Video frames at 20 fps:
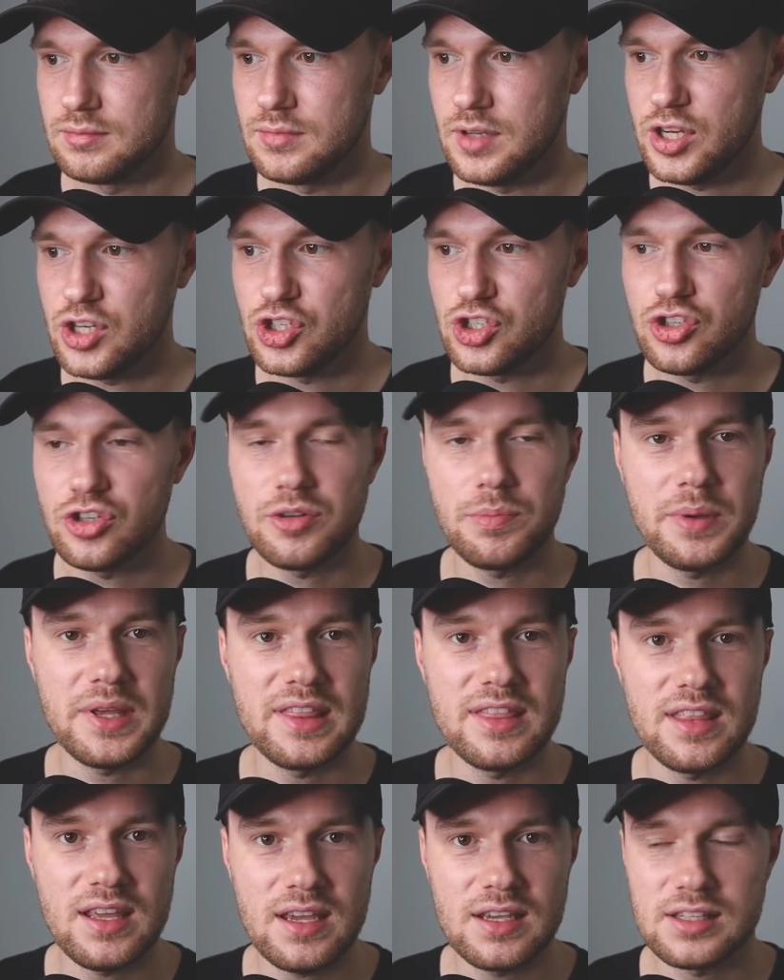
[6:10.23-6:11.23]
It should have
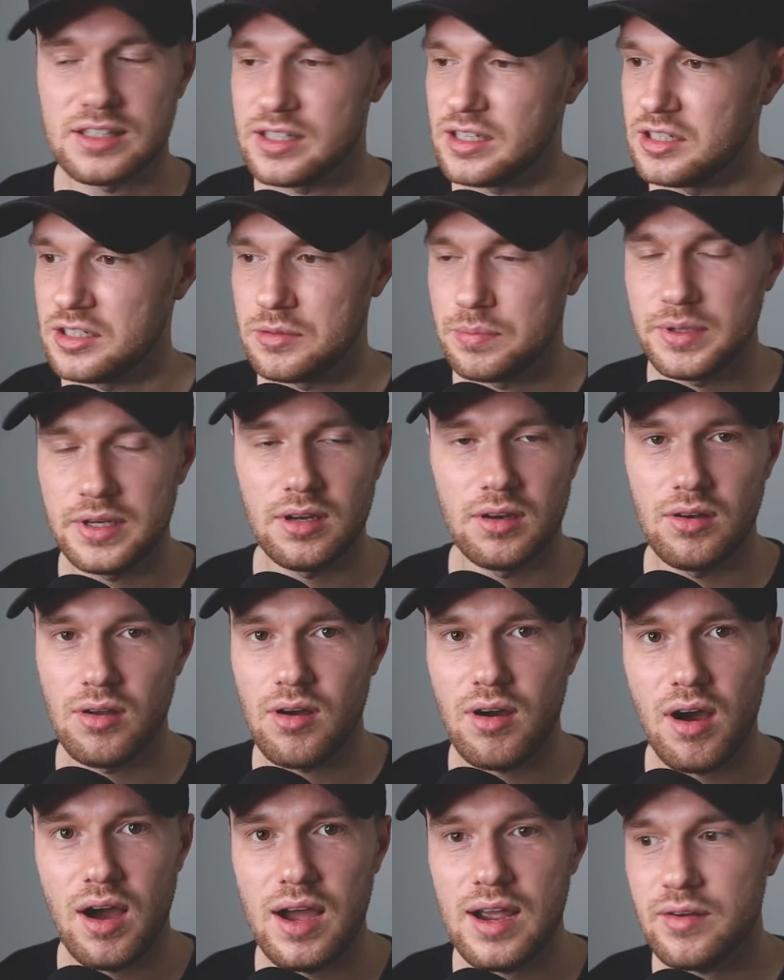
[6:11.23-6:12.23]
been this. It would have been a
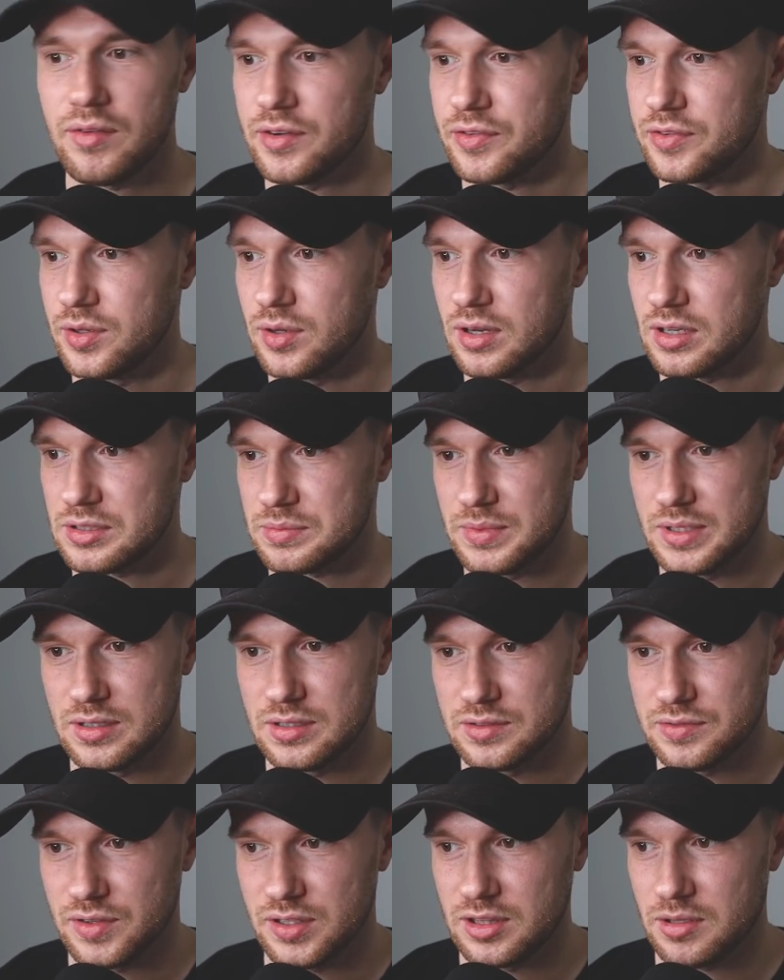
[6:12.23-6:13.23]
lot higher if you ask me,
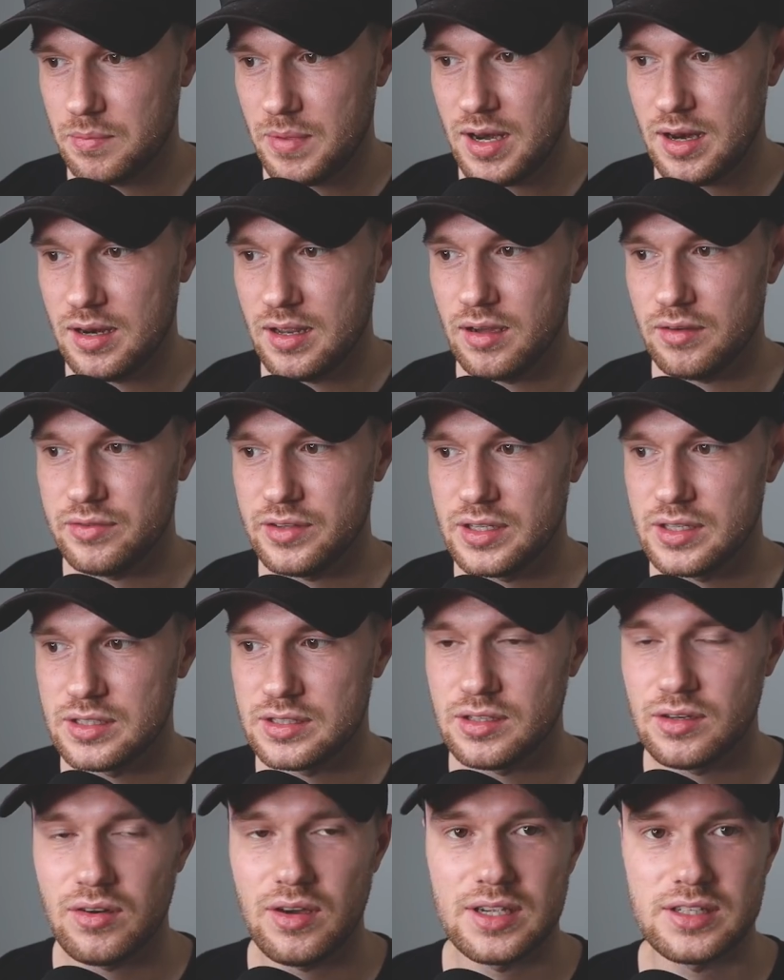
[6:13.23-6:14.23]
because fundamentally I think
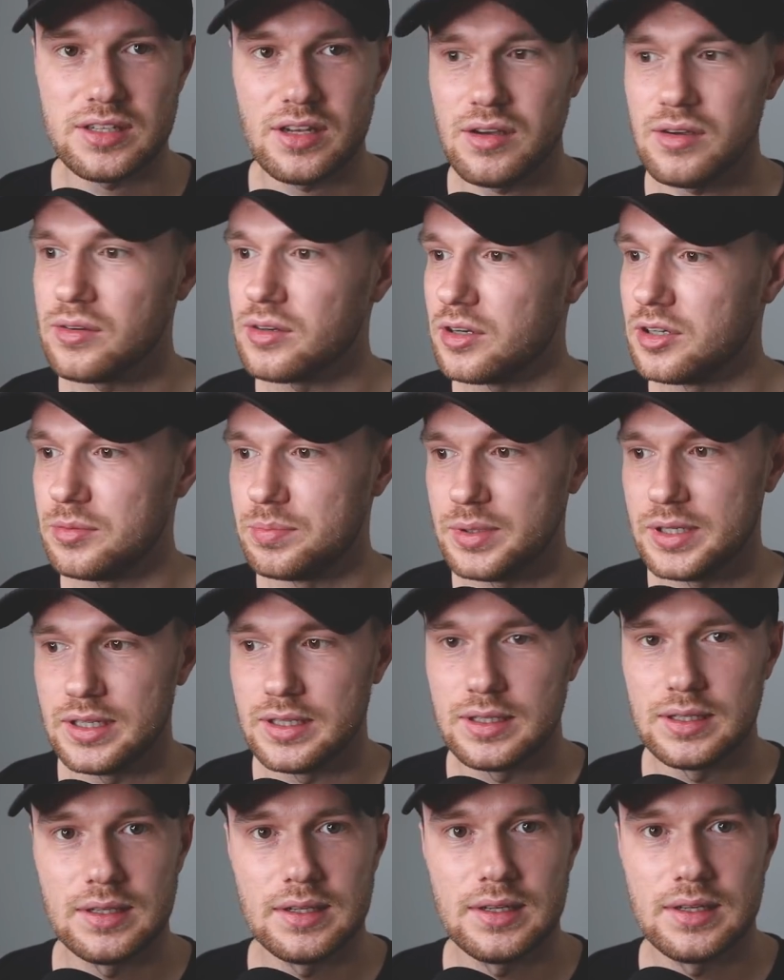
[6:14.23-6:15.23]
it's a nice logo,
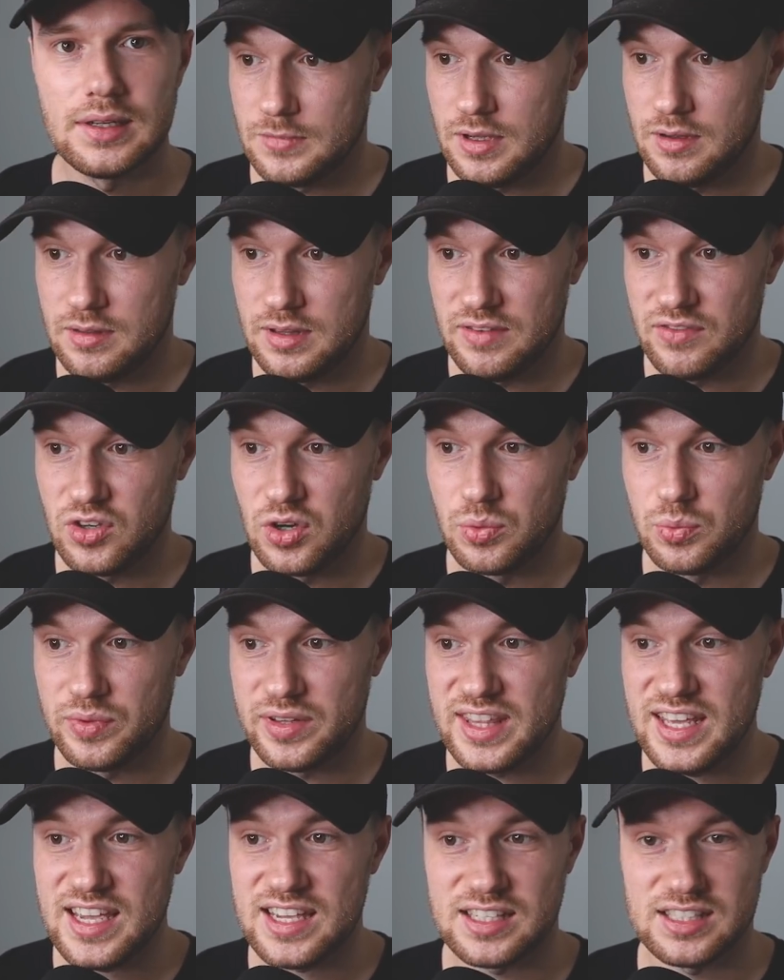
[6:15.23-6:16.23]
but they've gone
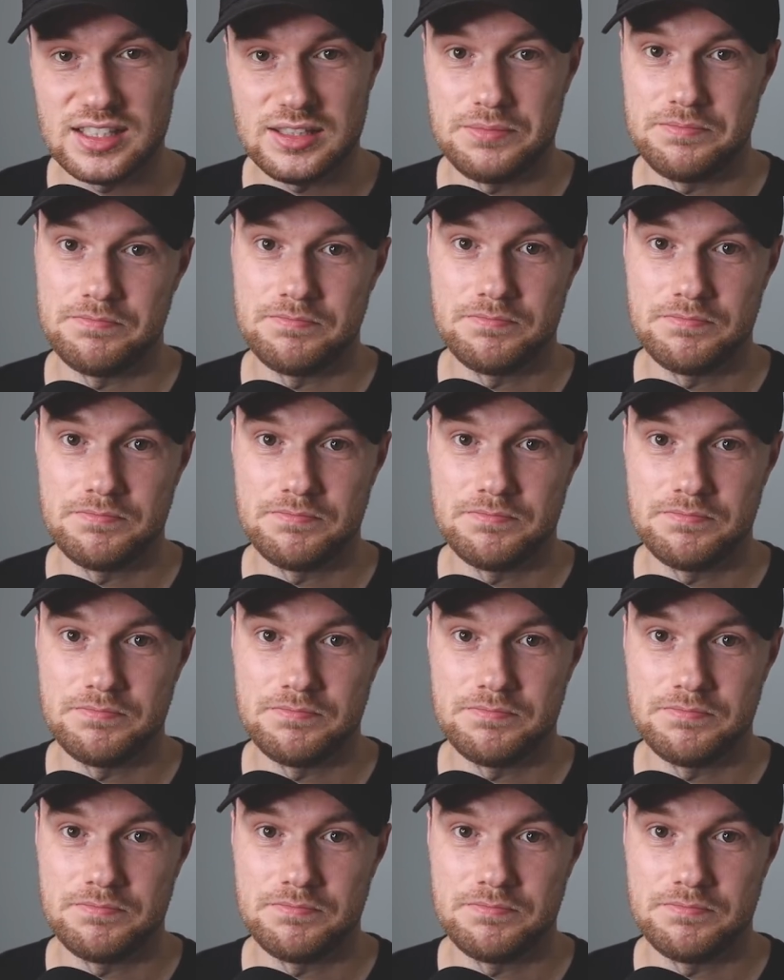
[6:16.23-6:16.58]
with this.